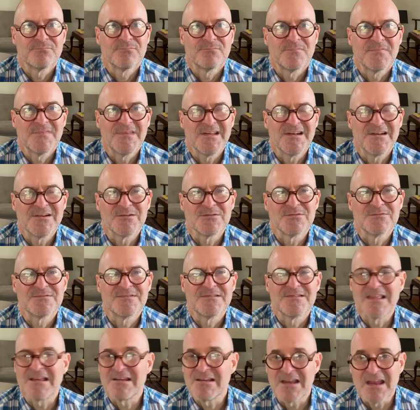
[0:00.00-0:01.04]
I
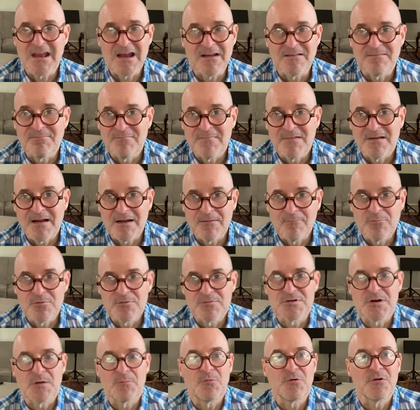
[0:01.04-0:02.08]

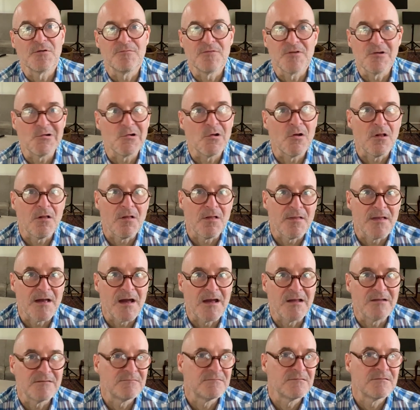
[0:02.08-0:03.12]
wish I would have known all of
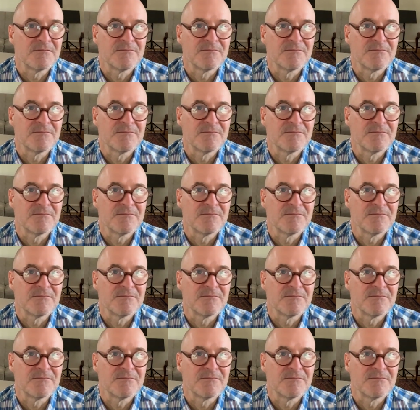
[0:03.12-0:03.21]
that